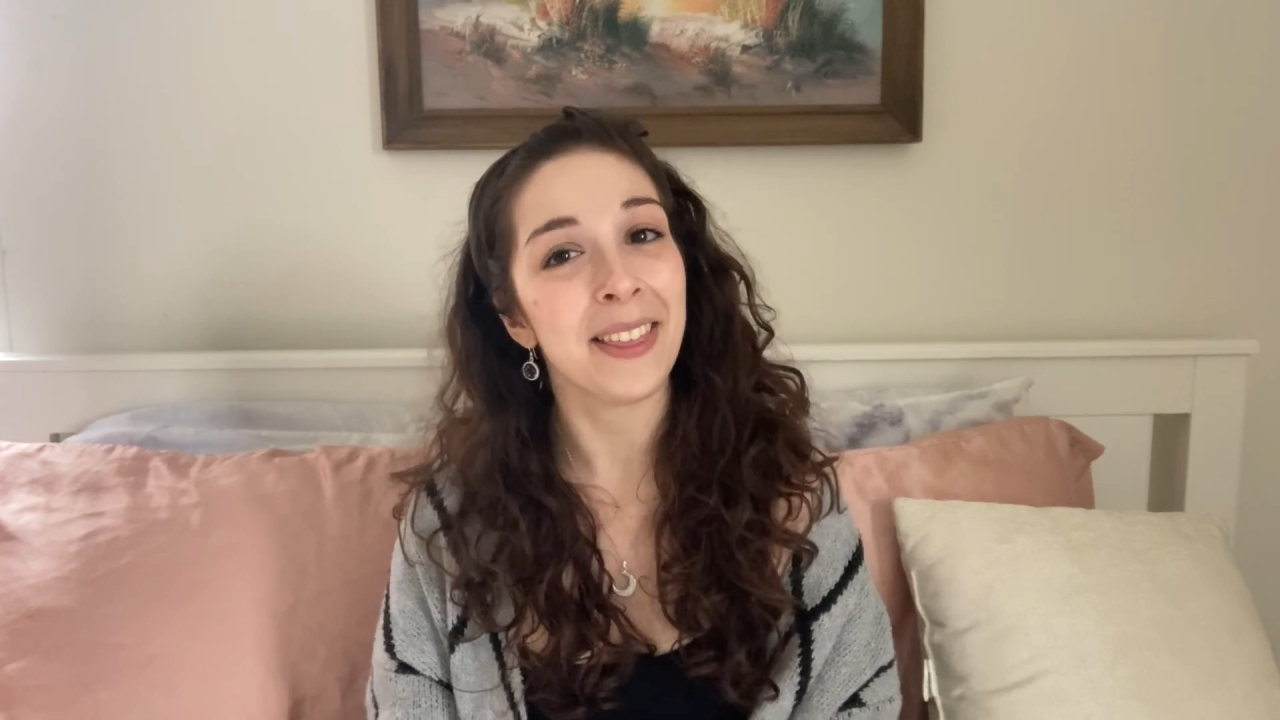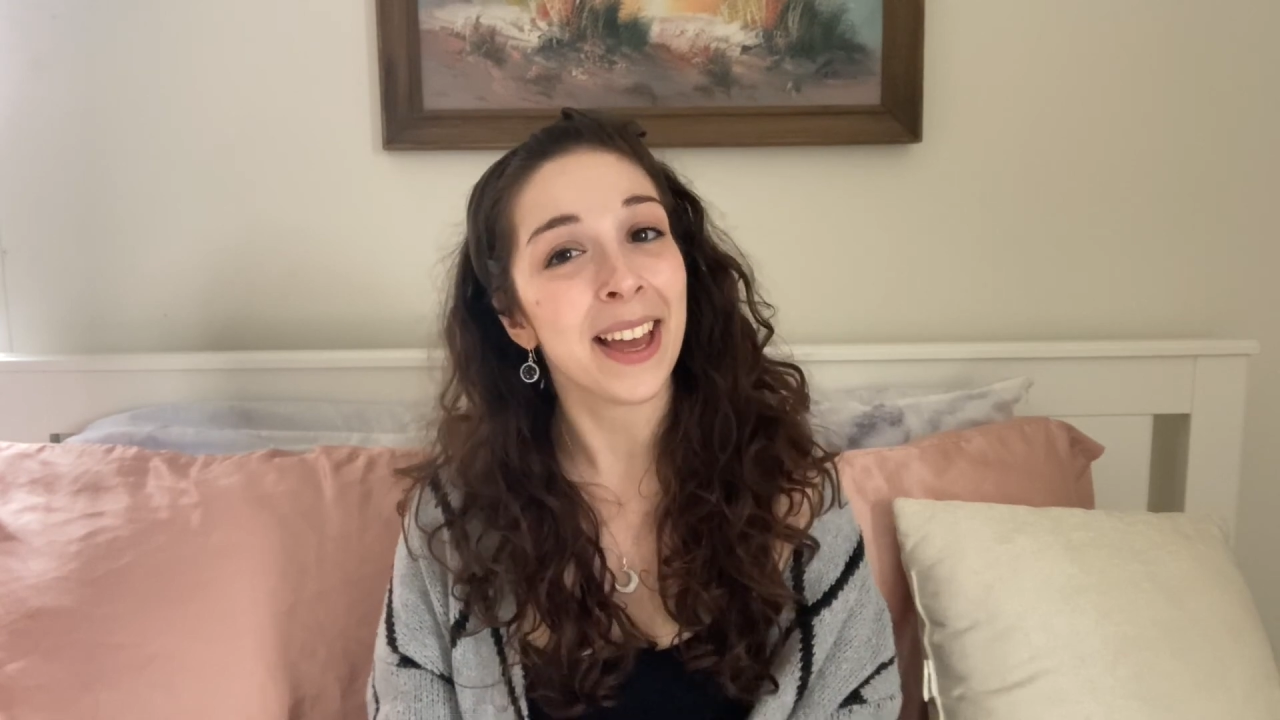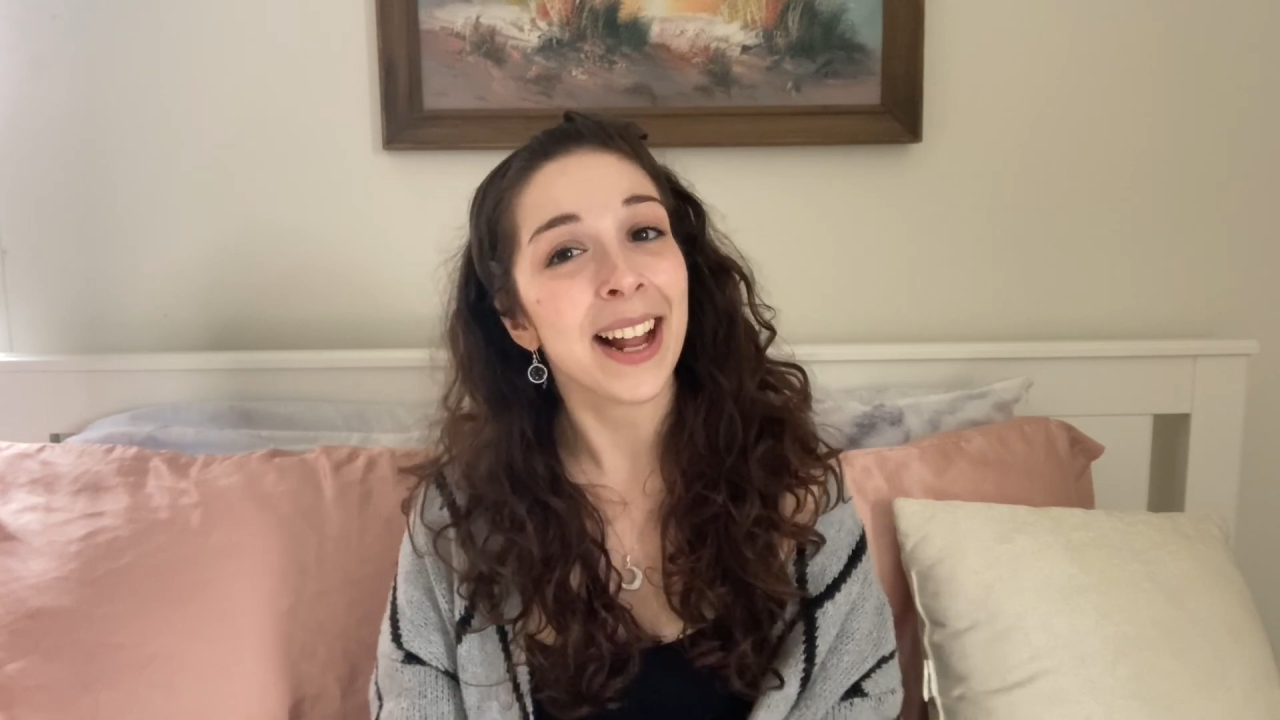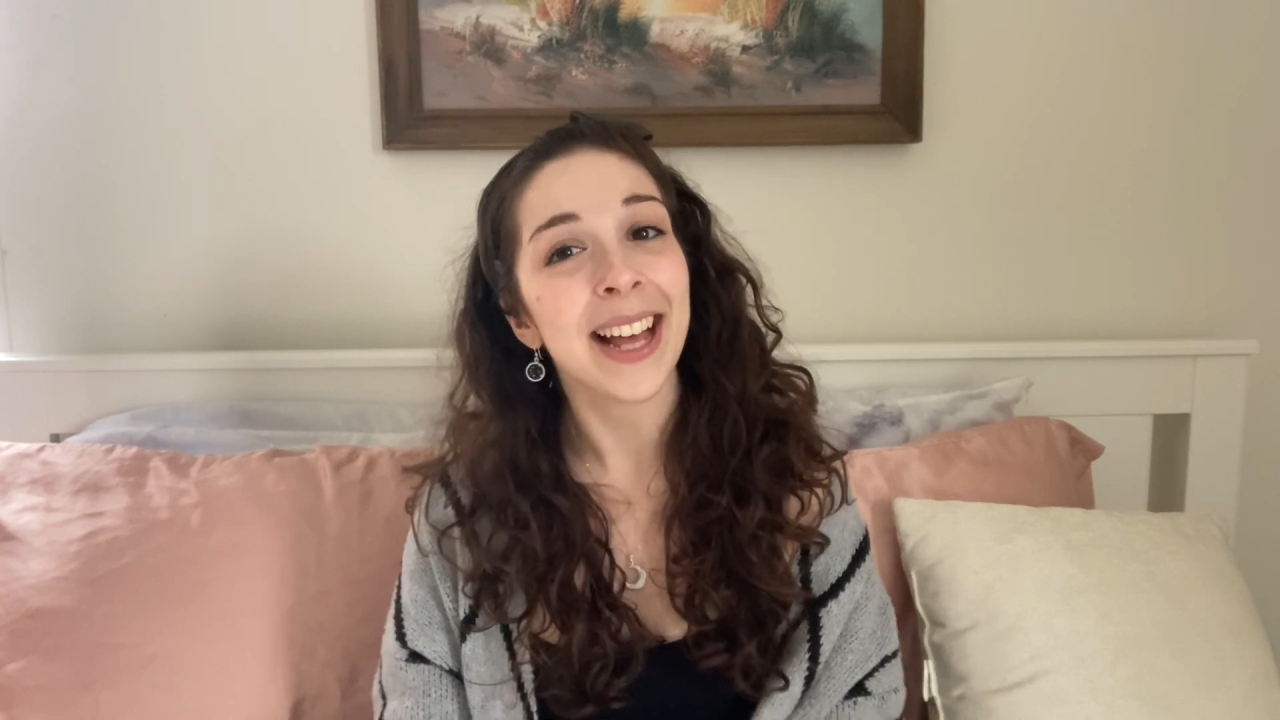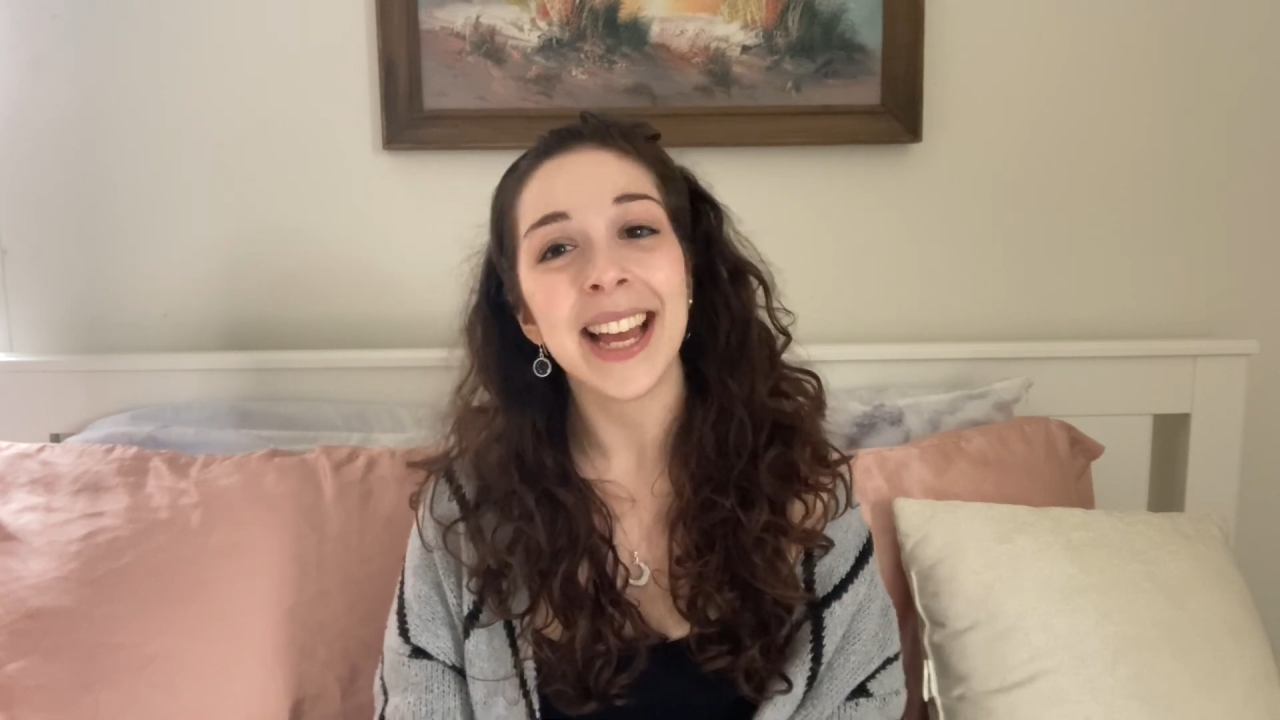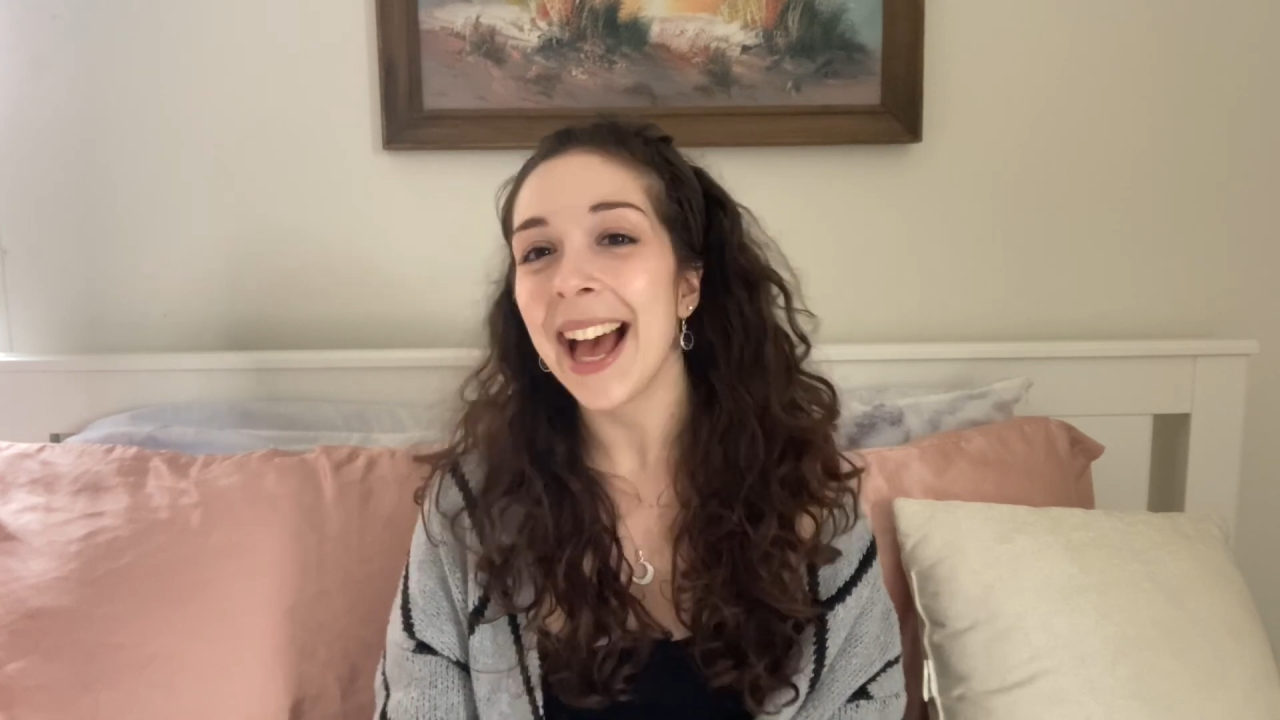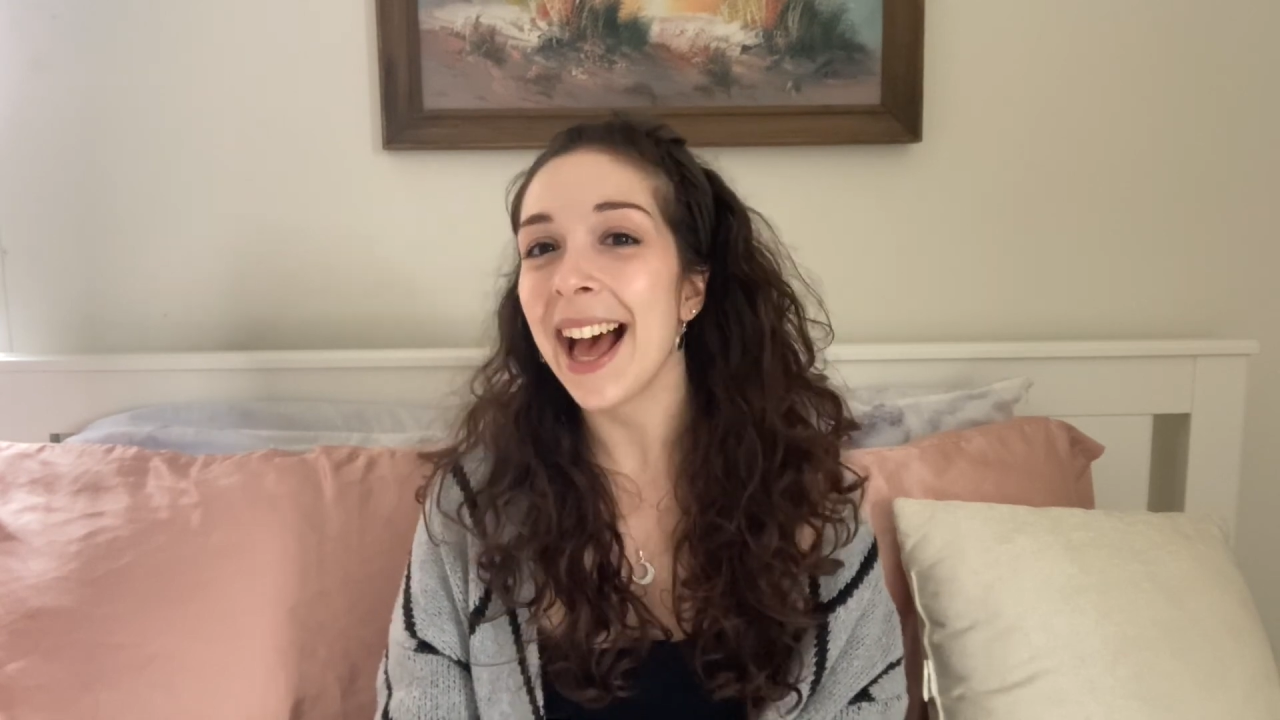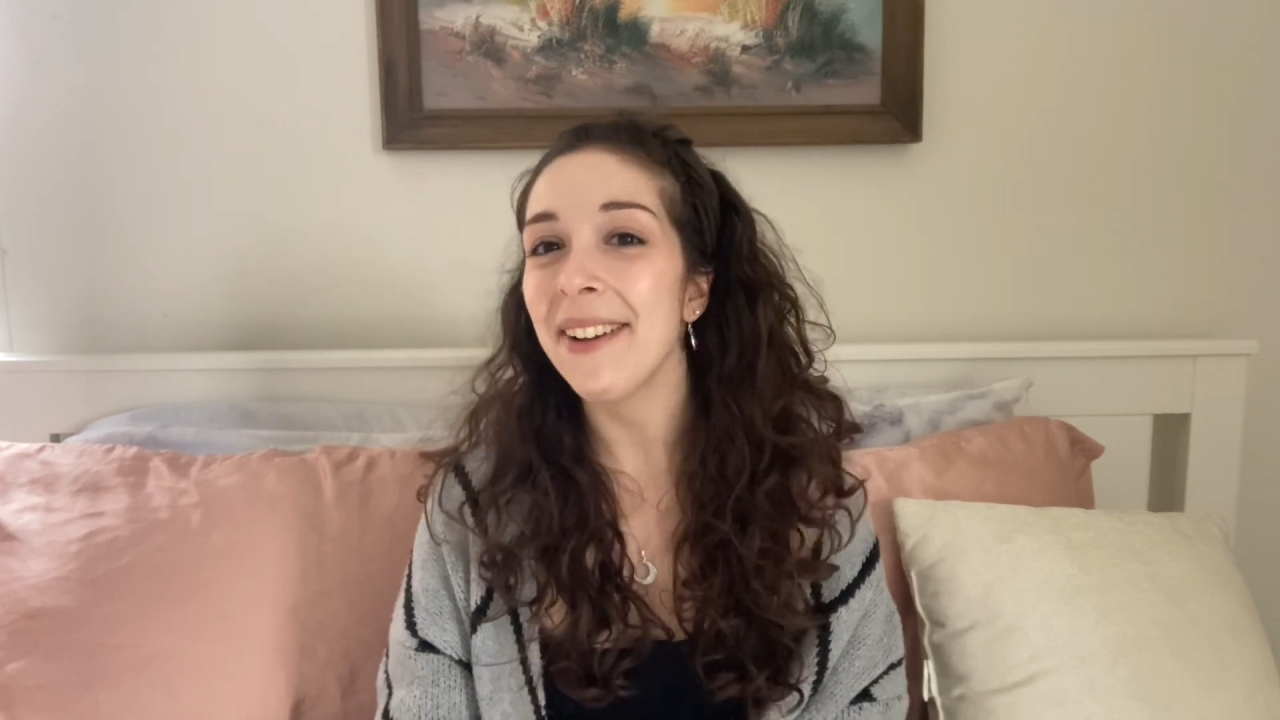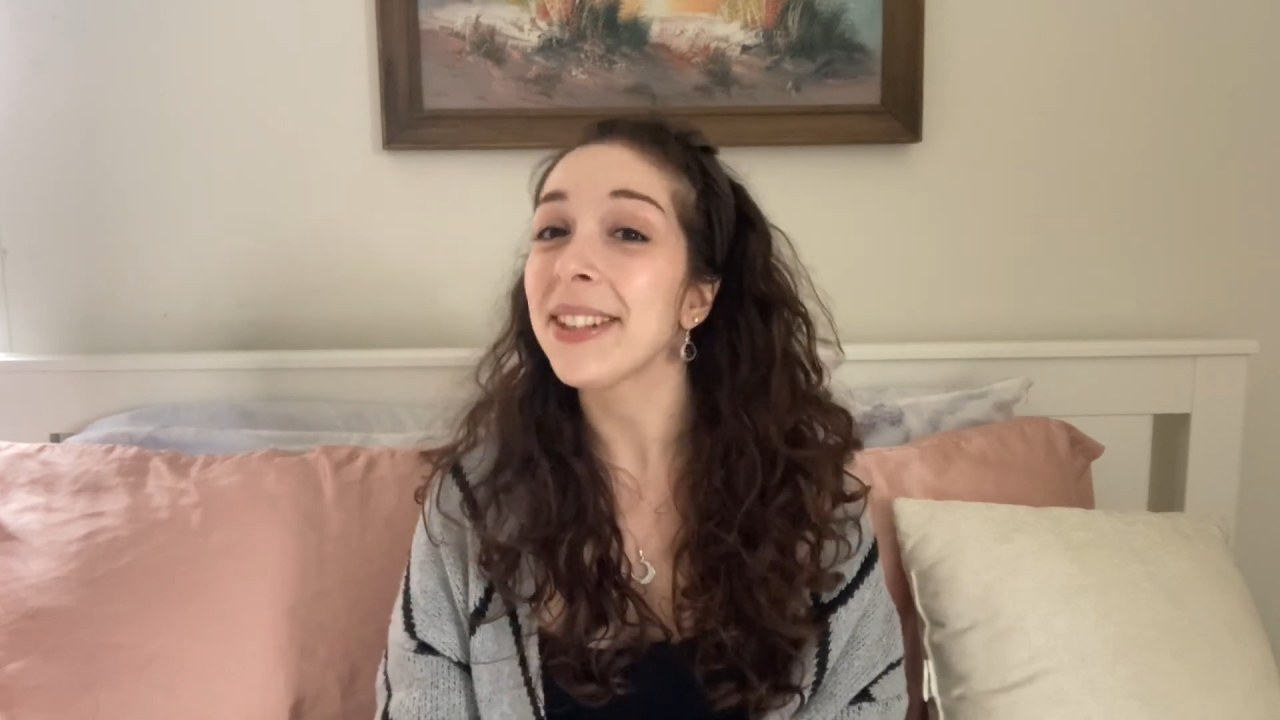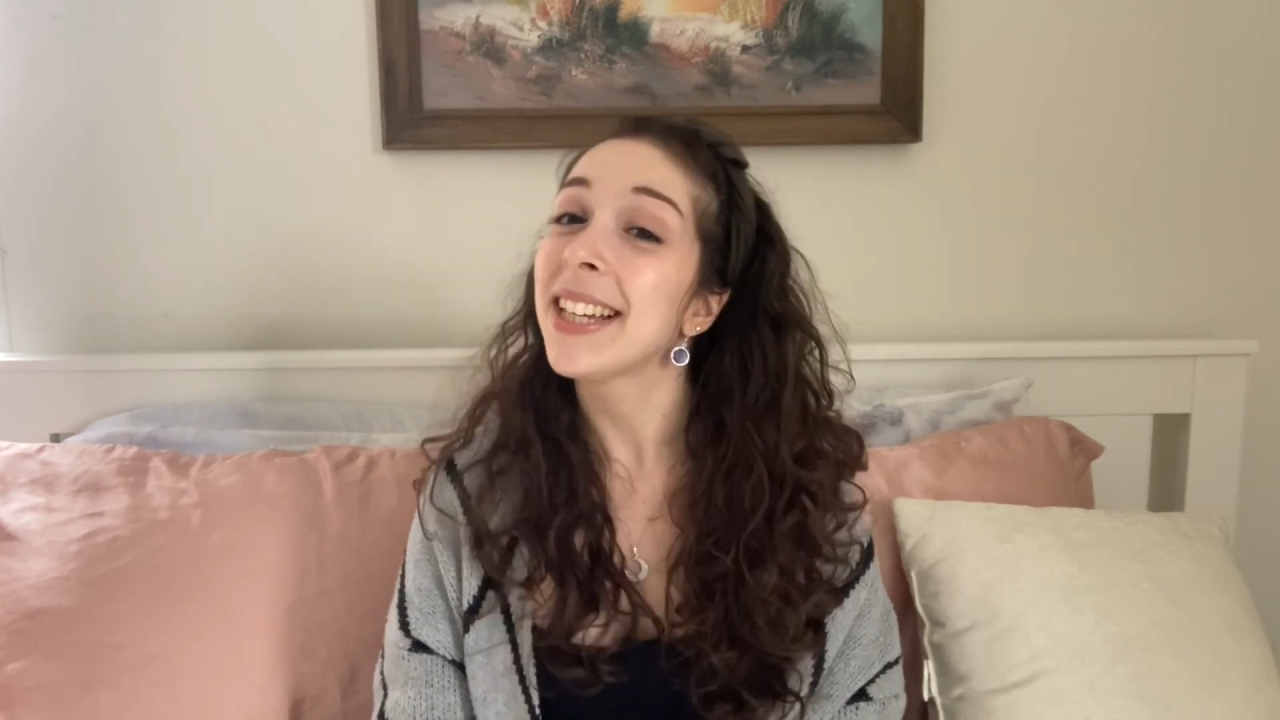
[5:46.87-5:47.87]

that I have